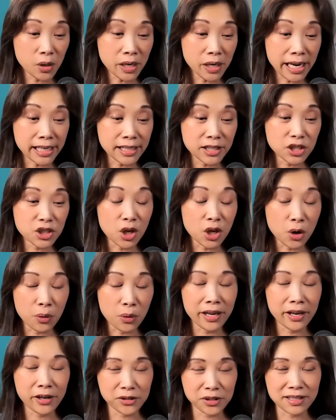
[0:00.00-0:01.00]
Okay, so
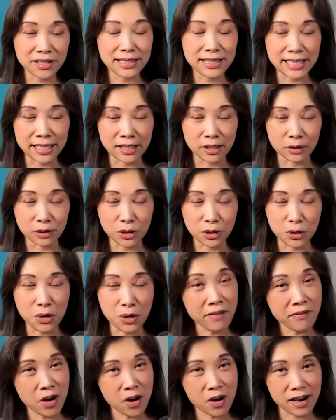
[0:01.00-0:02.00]
here's the deal. You
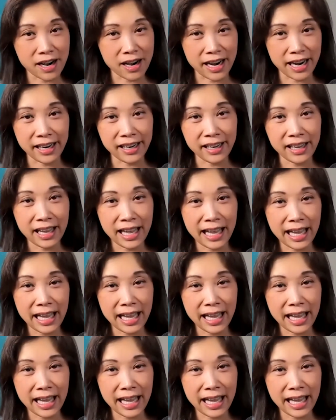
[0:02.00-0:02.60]
have RA.